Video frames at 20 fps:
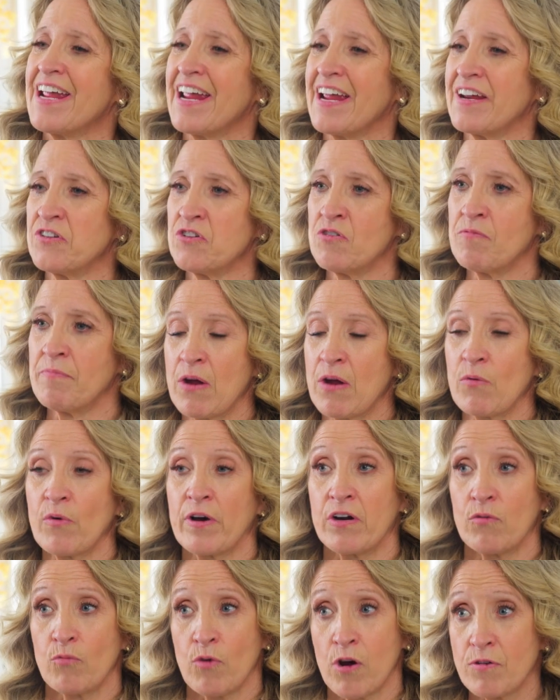and you
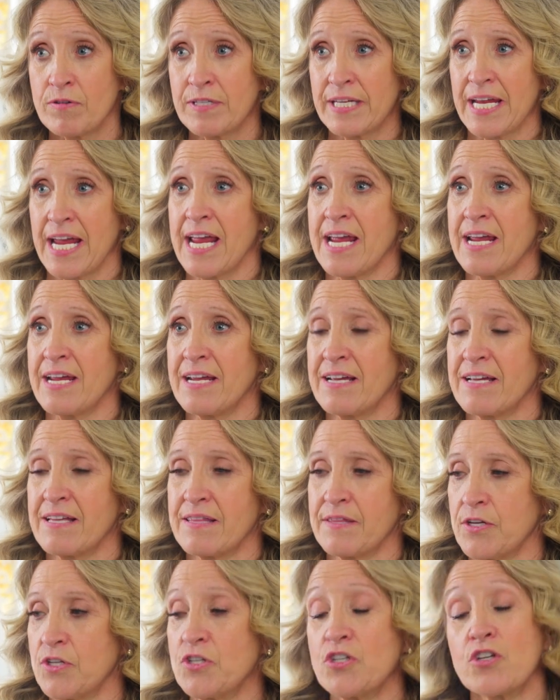want to rotate
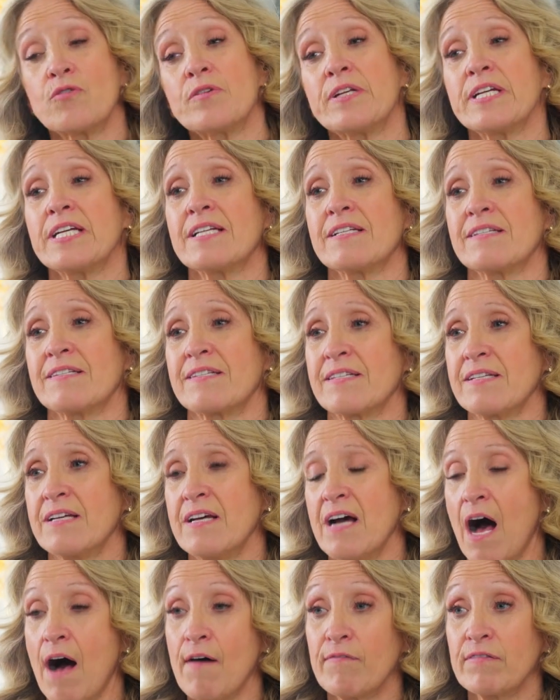the duties
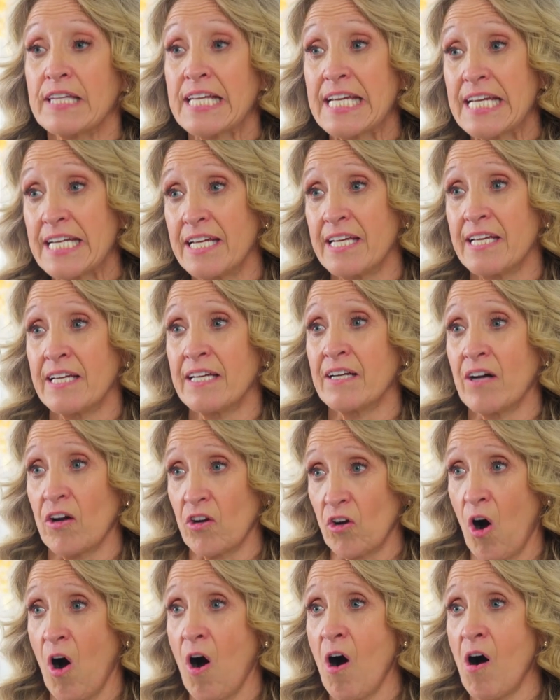of leading a
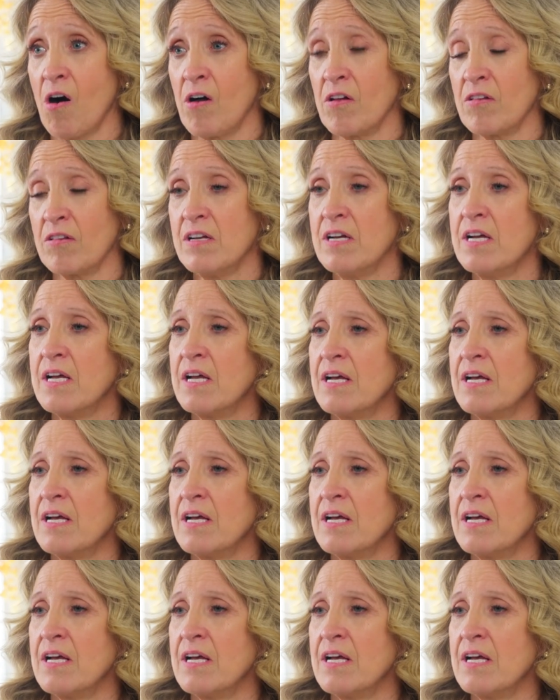call